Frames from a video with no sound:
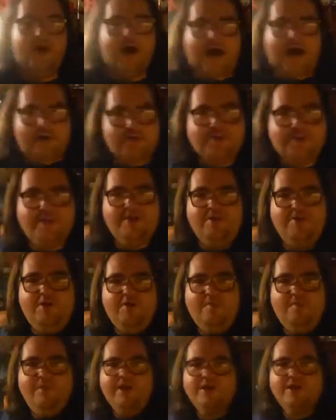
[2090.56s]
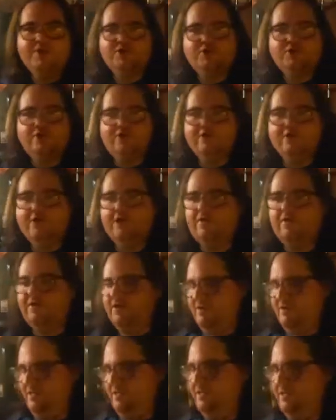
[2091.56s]
I'm sitting there on my controller
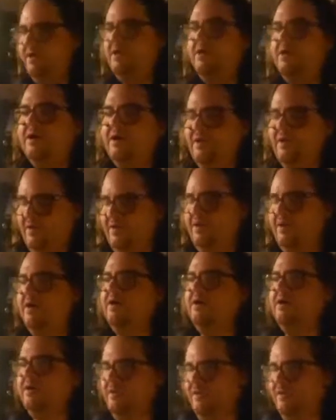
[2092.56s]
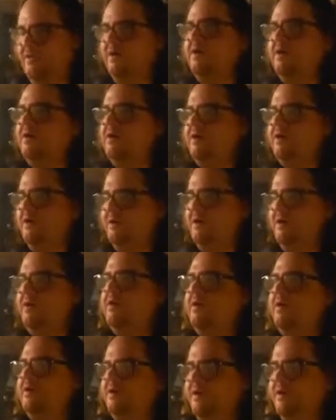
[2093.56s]
going, the
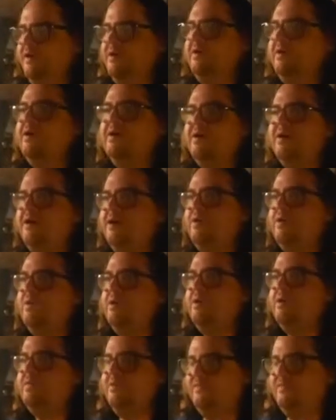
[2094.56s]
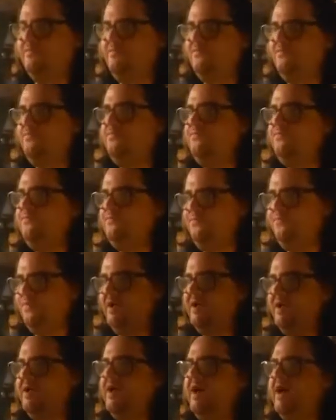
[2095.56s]

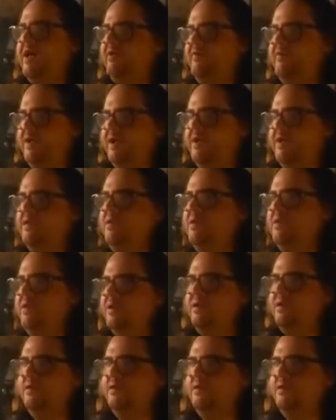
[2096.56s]
fuck? How do I click?